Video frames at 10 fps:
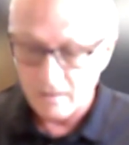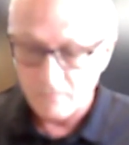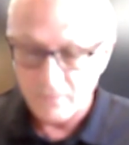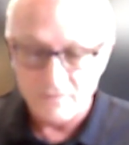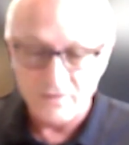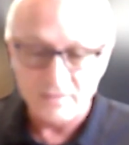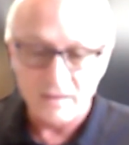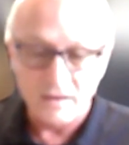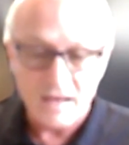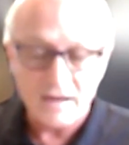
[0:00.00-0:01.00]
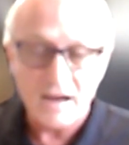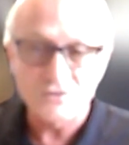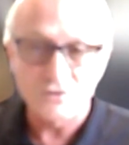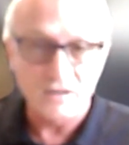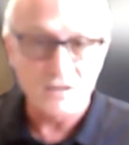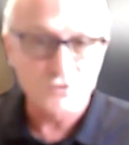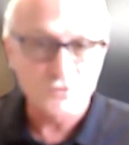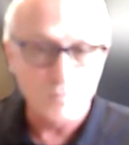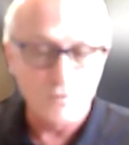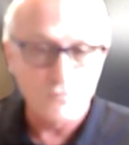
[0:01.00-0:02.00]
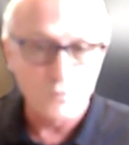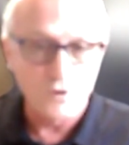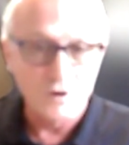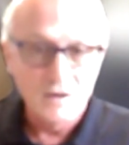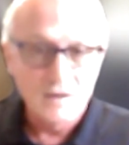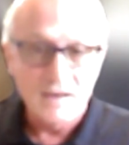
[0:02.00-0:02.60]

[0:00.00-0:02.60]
benefit that a lot of guys are getting in trouble for